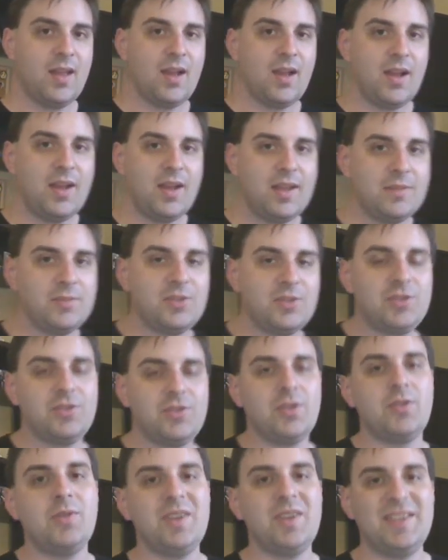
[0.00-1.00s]
I am
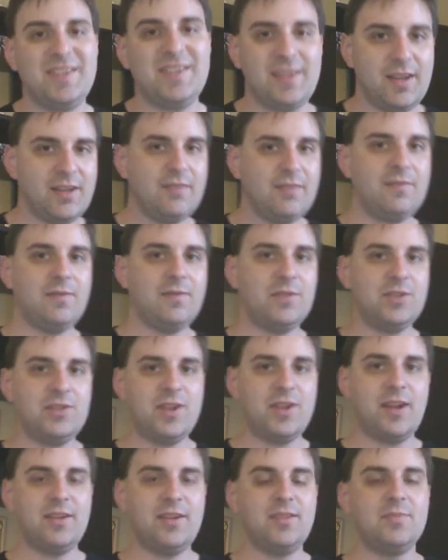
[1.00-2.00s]
so excited for this
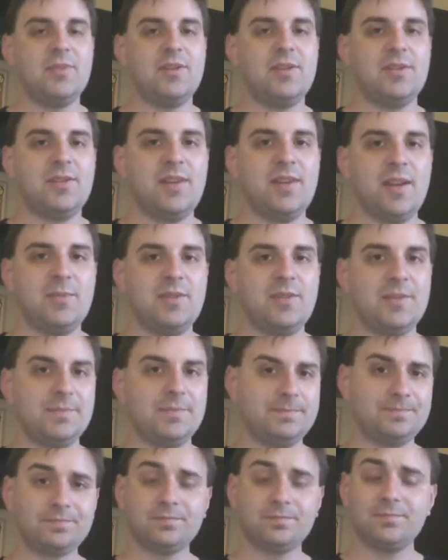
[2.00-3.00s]
documentary. I
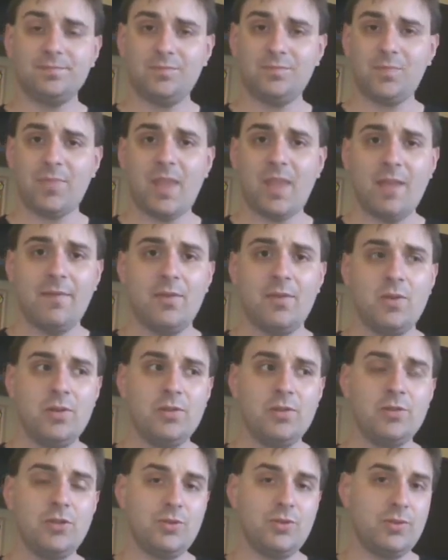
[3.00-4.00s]
mean, I've heard
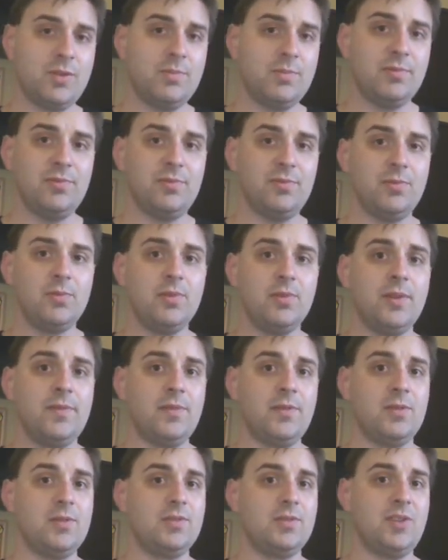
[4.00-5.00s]
her story before, I've
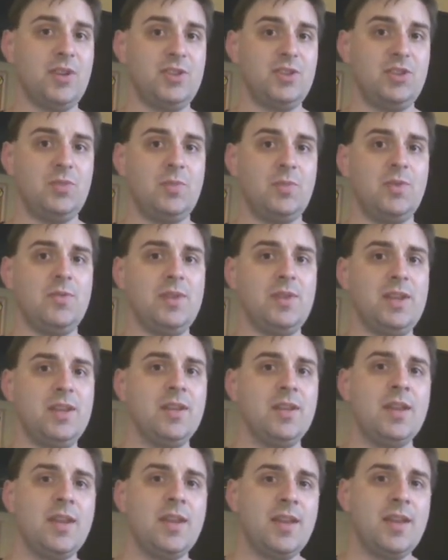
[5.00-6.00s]
heard her testimony,
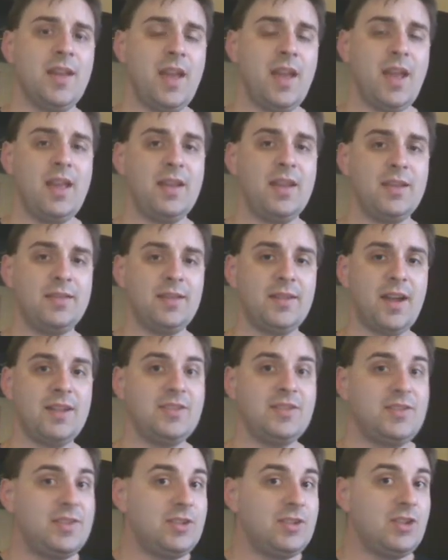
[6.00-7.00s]
and I
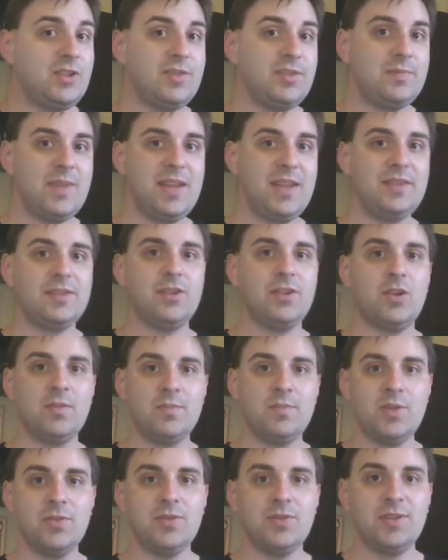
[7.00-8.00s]
just think she's amazing. Her
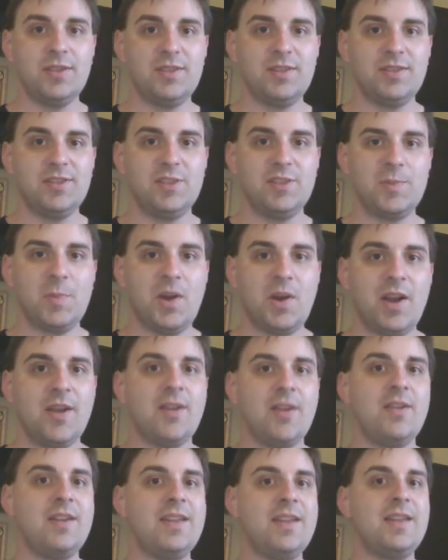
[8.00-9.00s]
music is
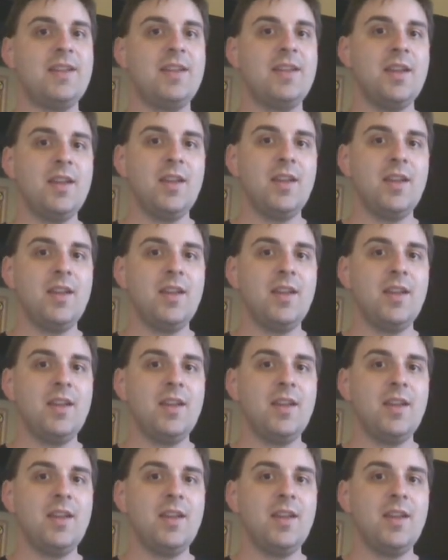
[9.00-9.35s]
inspiring.